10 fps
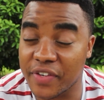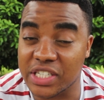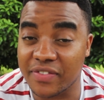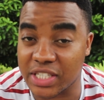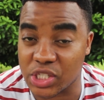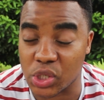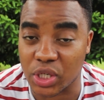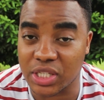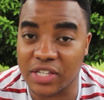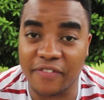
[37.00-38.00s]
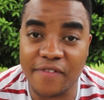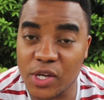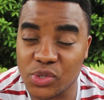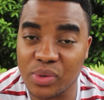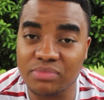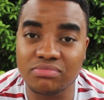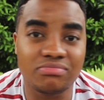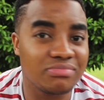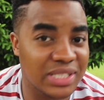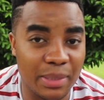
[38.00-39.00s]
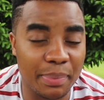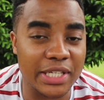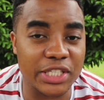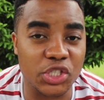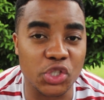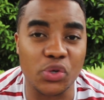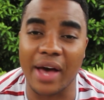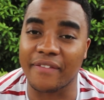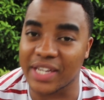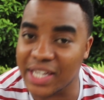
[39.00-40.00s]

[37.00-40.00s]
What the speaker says: of achieving this look. The first one simply needs you to have